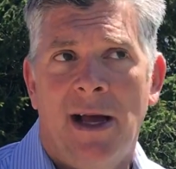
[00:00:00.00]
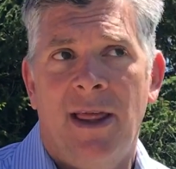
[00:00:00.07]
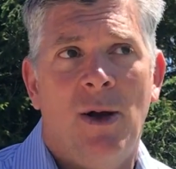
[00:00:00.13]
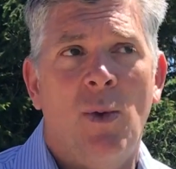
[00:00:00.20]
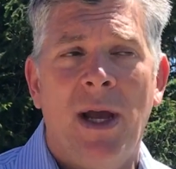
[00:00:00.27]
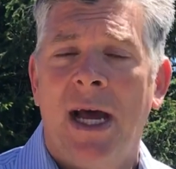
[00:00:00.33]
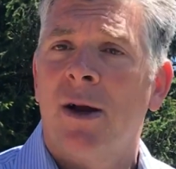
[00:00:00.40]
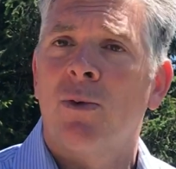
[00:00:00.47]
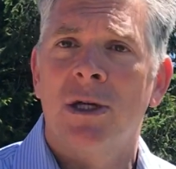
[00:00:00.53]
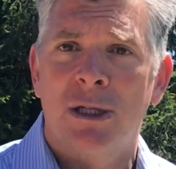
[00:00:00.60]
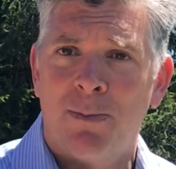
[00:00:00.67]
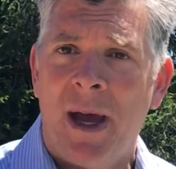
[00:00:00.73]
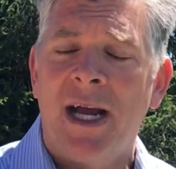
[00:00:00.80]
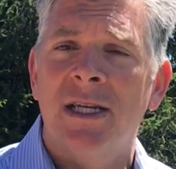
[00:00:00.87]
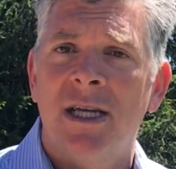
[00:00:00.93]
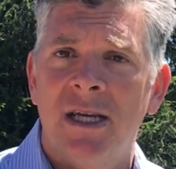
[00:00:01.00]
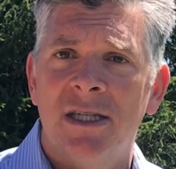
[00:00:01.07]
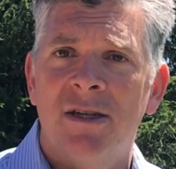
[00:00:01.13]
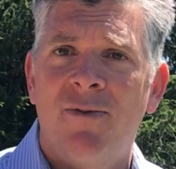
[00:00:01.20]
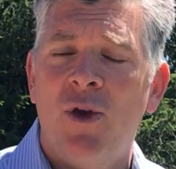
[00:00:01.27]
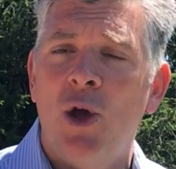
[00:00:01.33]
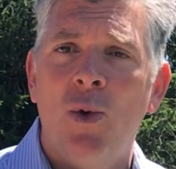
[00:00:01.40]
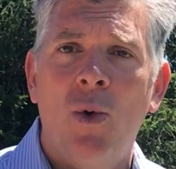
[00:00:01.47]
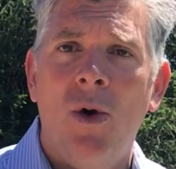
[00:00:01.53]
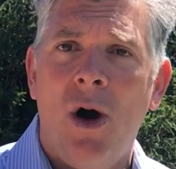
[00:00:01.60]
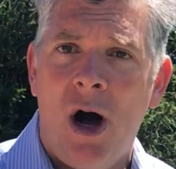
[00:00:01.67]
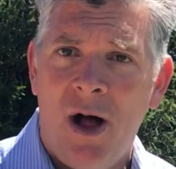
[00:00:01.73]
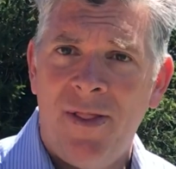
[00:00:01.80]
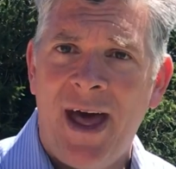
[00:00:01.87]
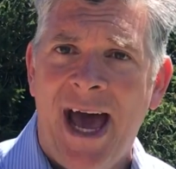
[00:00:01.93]
I think we got to respect his view
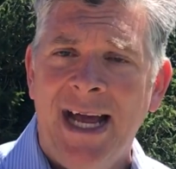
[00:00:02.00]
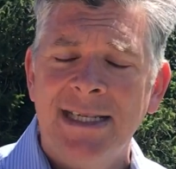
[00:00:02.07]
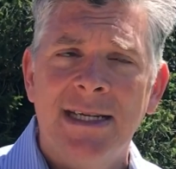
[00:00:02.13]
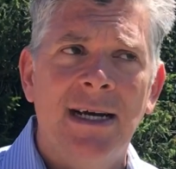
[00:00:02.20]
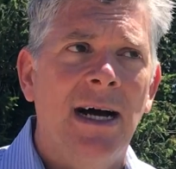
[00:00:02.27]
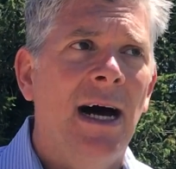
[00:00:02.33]
on that